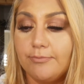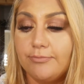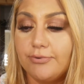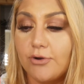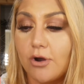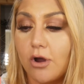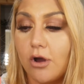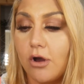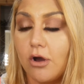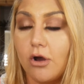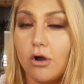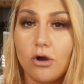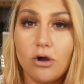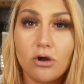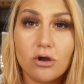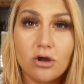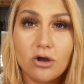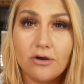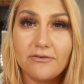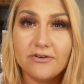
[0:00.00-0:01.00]

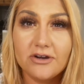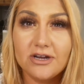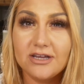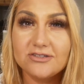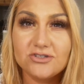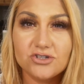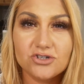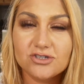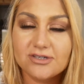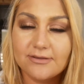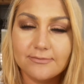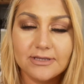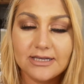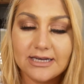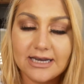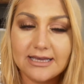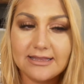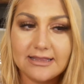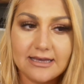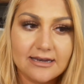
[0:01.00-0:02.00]
Pro Coverage or something
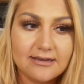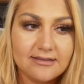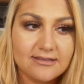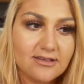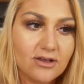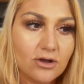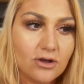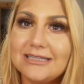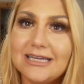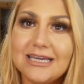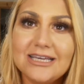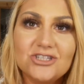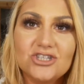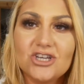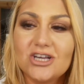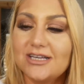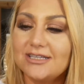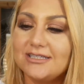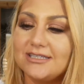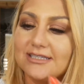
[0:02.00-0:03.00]
like that it's It
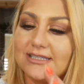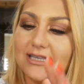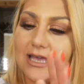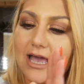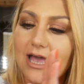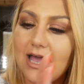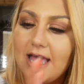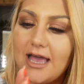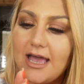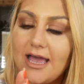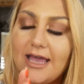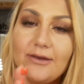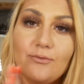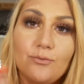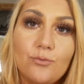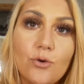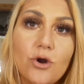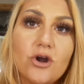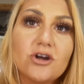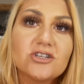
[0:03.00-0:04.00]
just
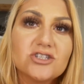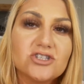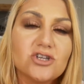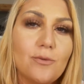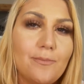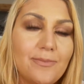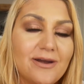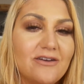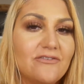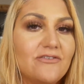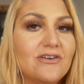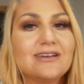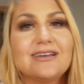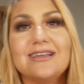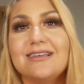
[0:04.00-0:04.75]
it works so perfect.